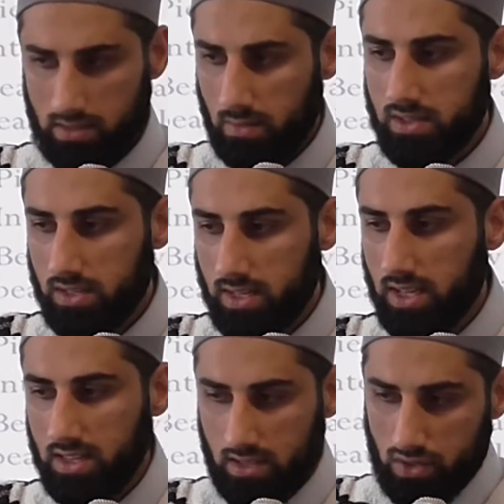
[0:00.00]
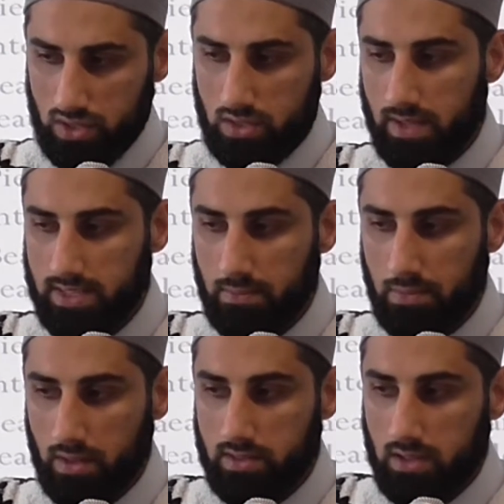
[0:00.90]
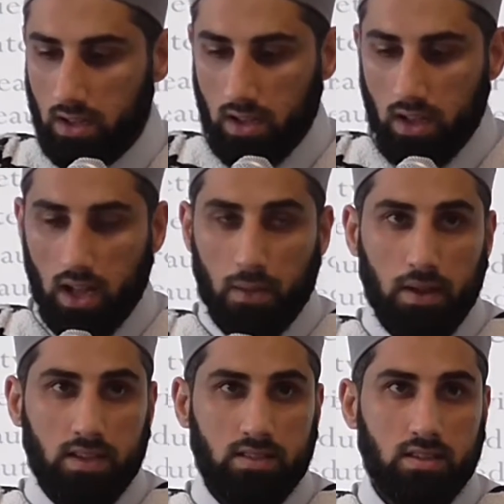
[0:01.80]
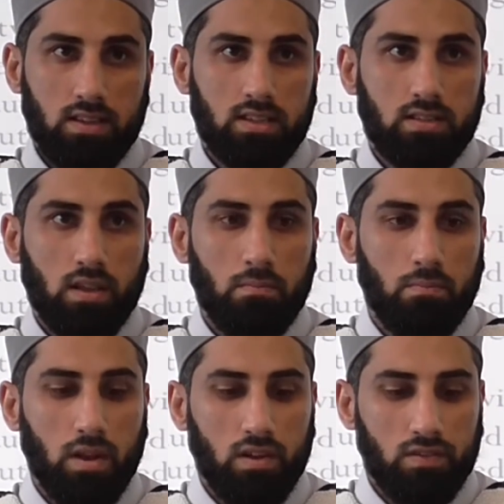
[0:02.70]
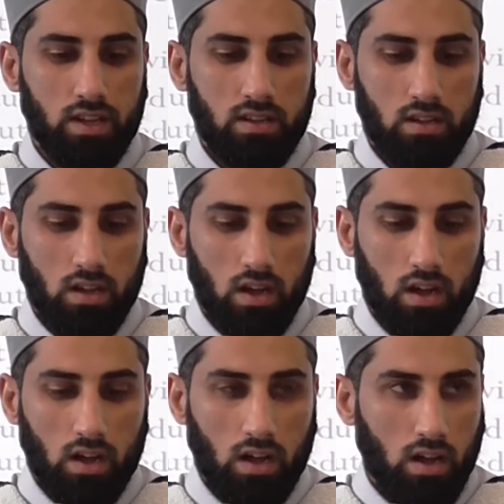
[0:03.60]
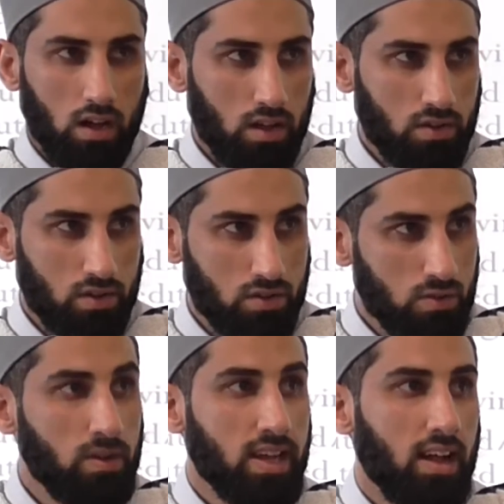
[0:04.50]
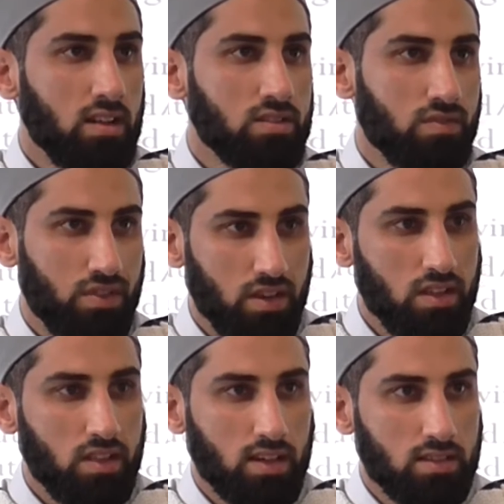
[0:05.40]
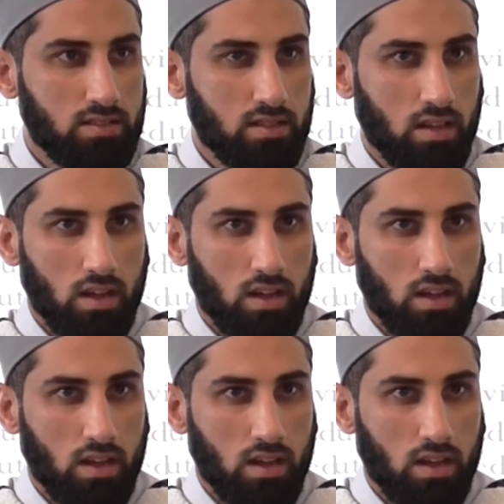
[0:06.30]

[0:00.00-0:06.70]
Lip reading: Islamic Sharia. These are just some examples. A person is beloved to somebody else for three things.